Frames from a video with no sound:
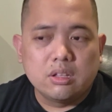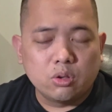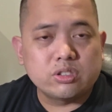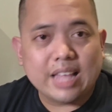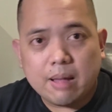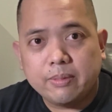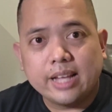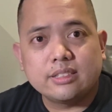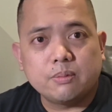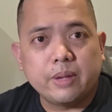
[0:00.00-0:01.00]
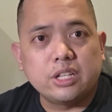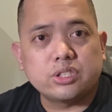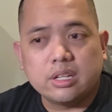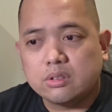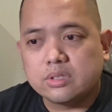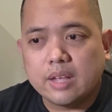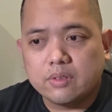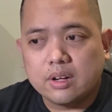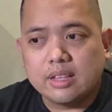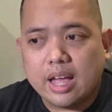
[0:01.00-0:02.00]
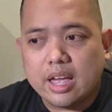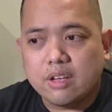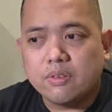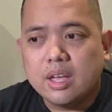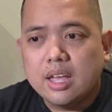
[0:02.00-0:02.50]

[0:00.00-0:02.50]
to stabilize that patient to save their life.